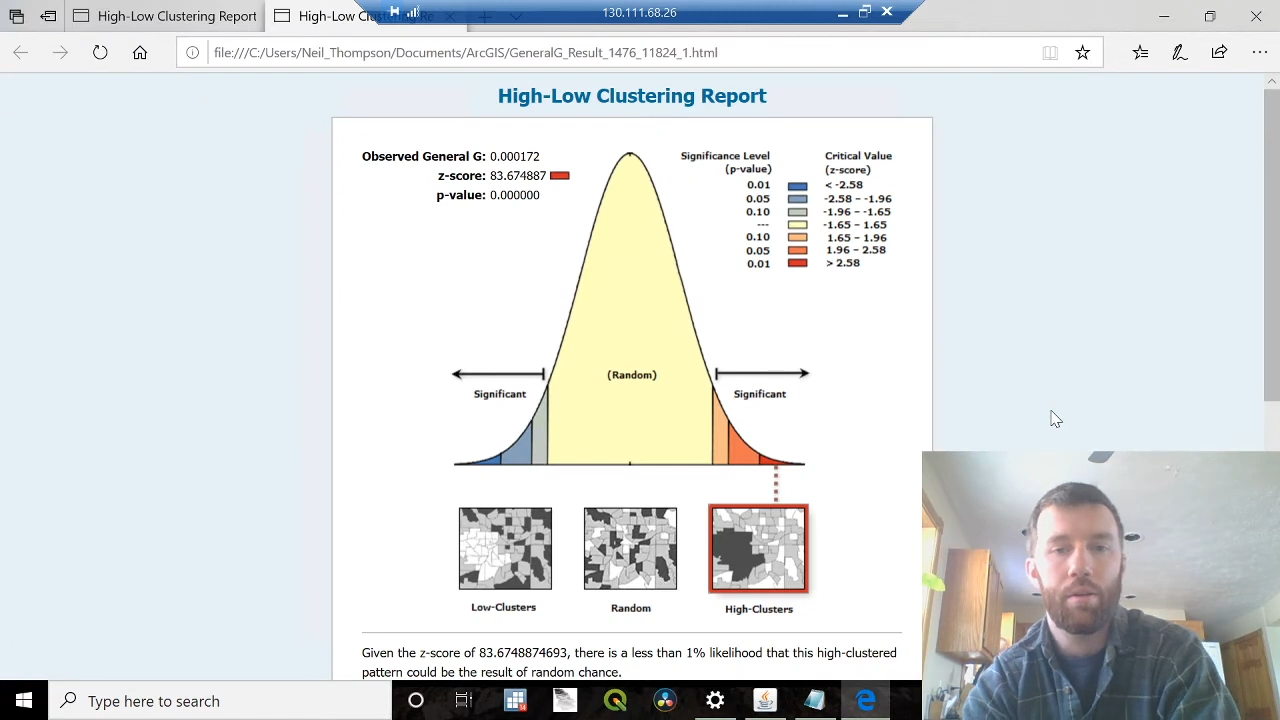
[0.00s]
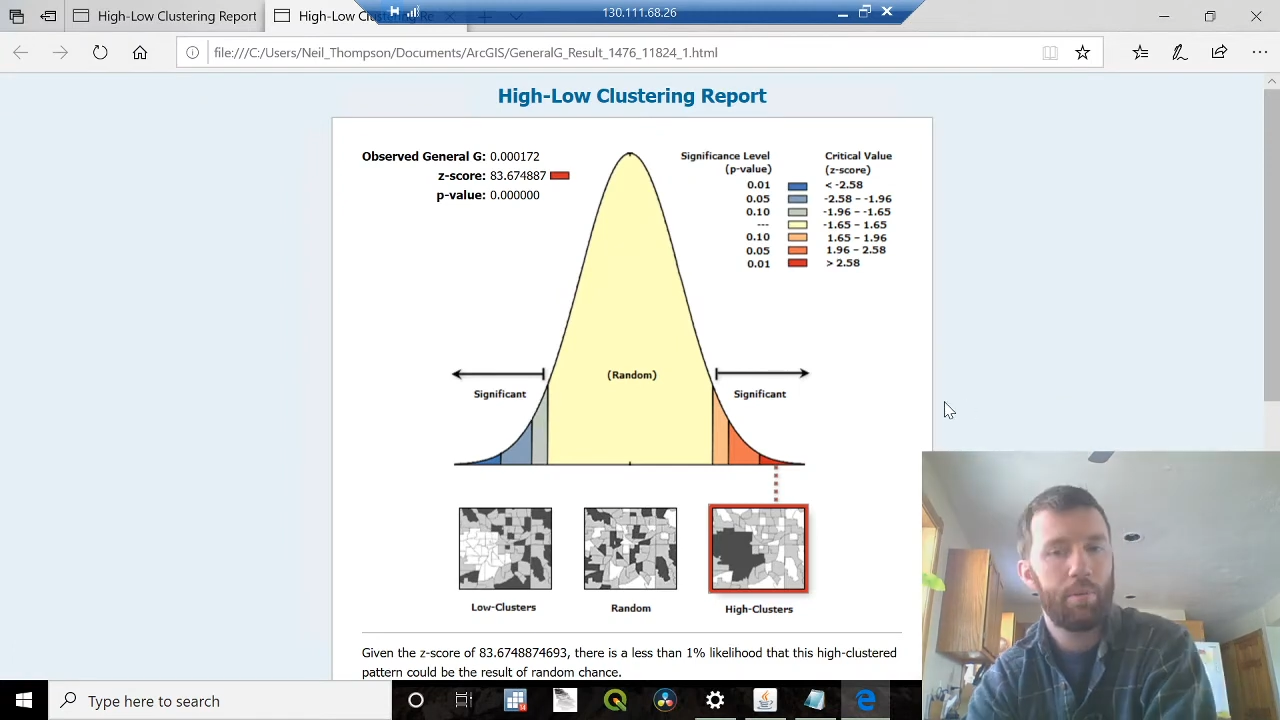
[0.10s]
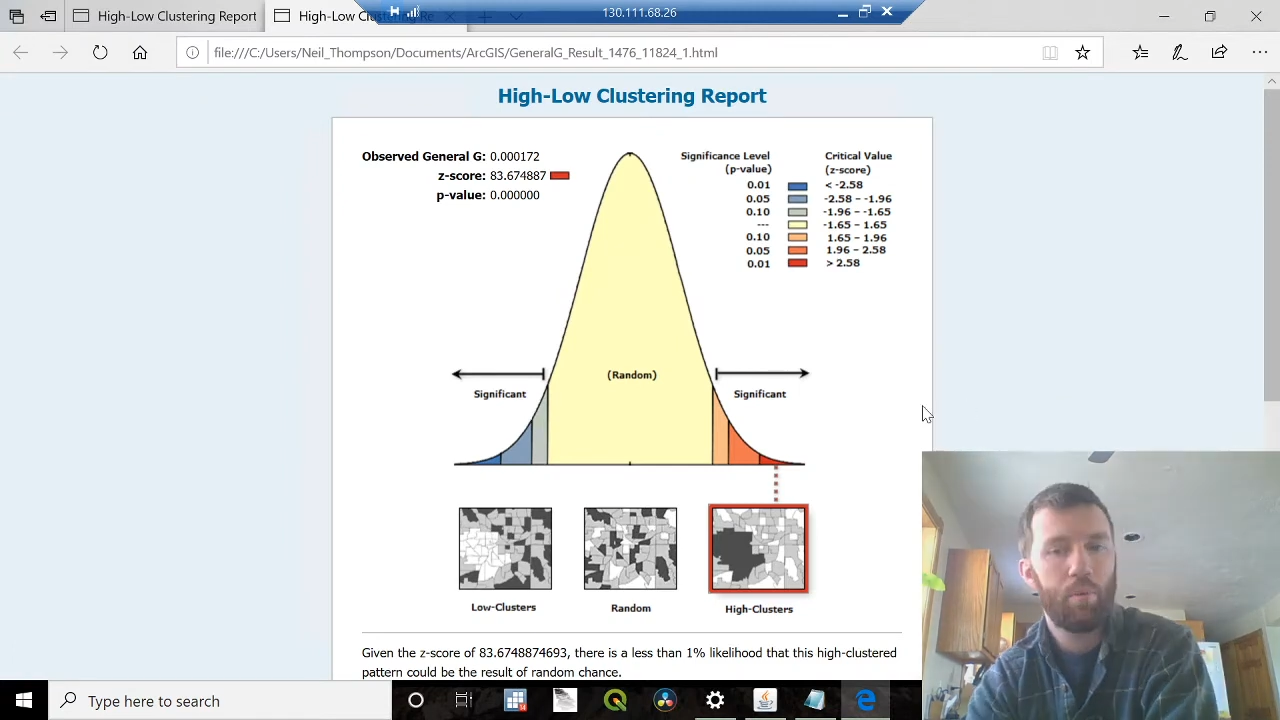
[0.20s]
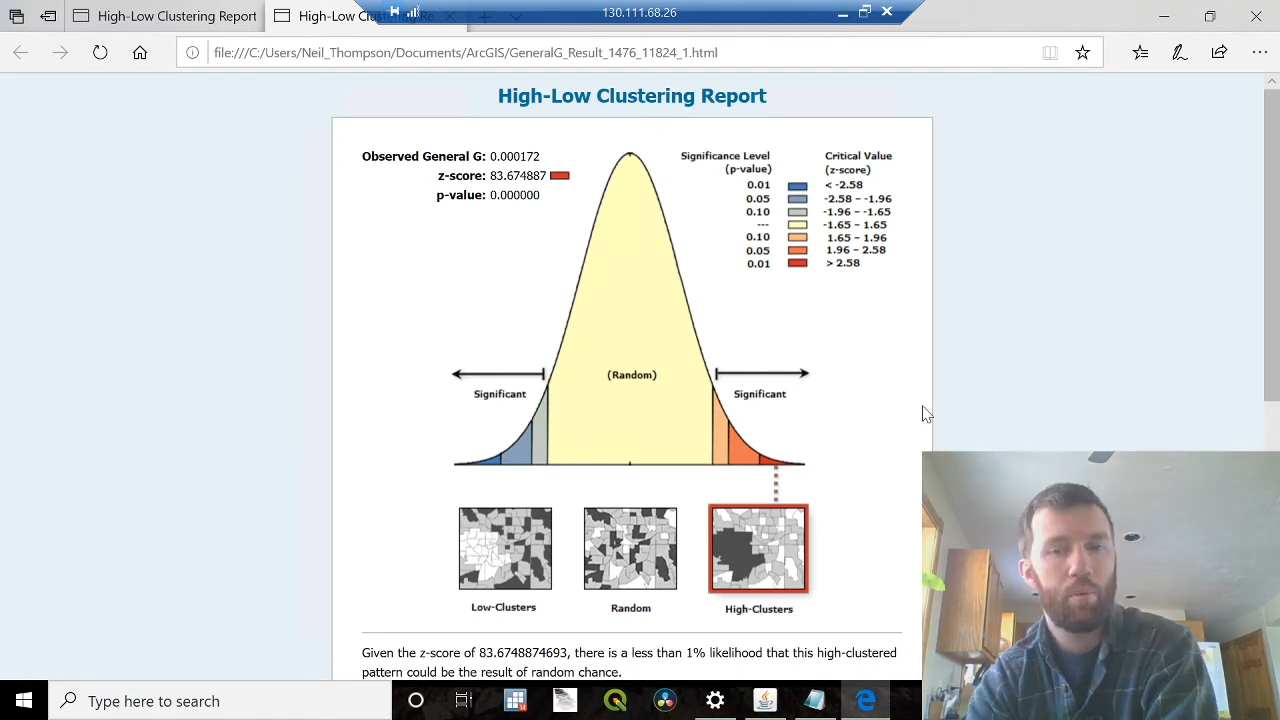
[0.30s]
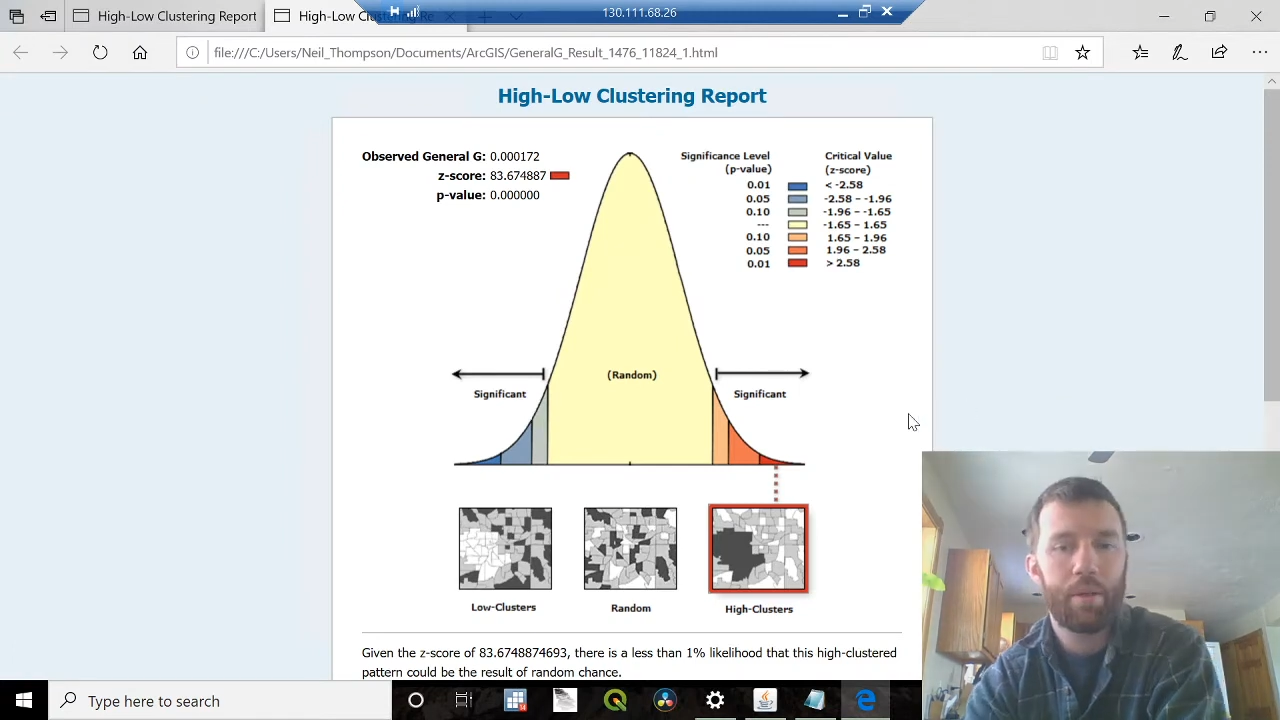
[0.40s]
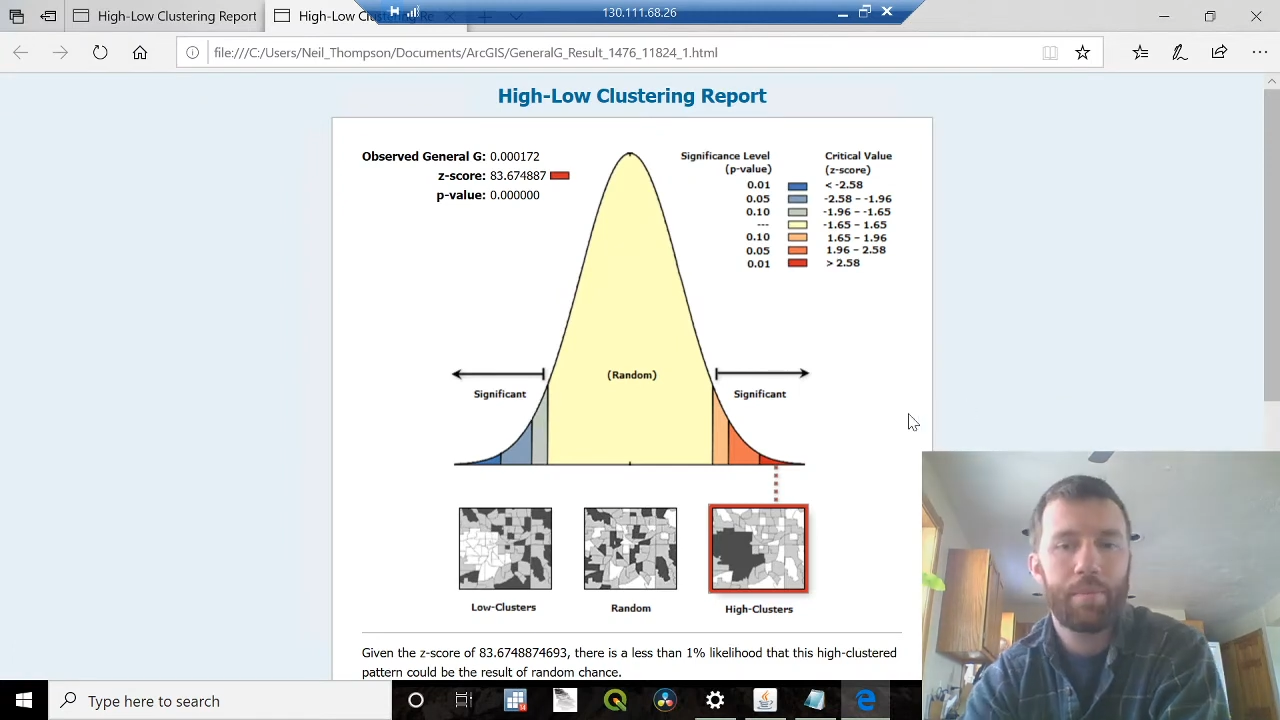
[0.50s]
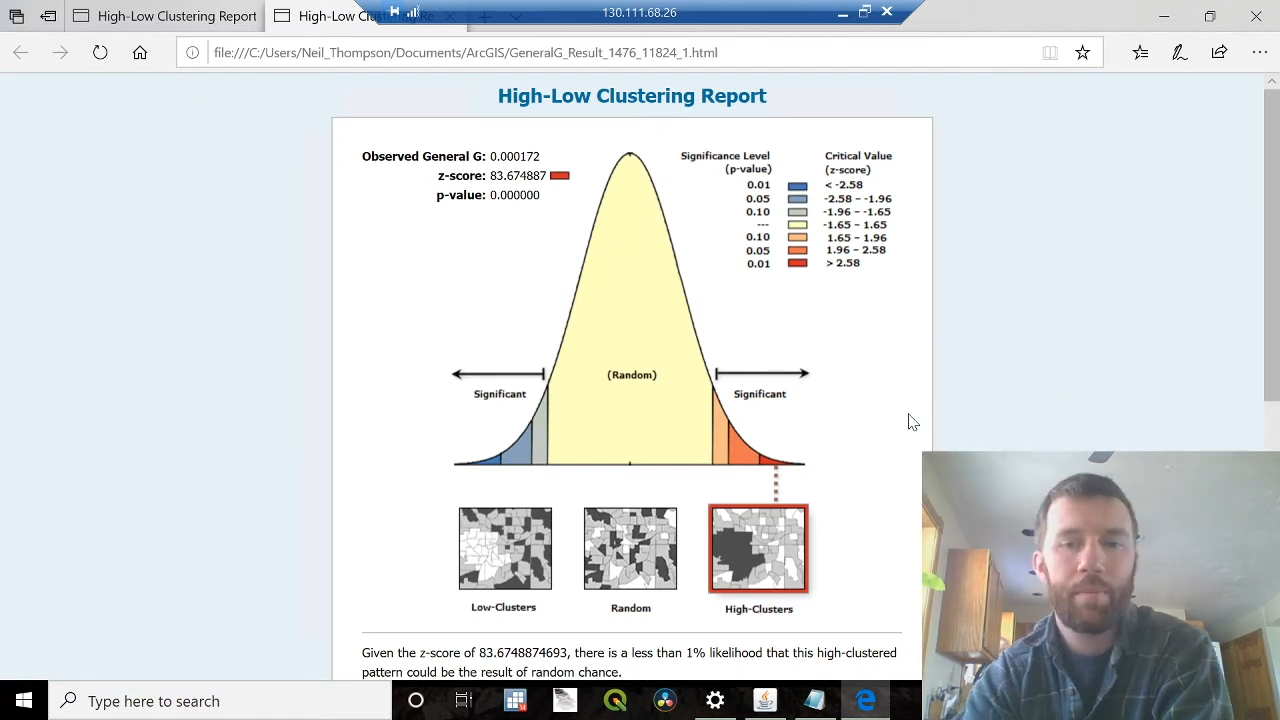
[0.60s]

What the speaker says: report.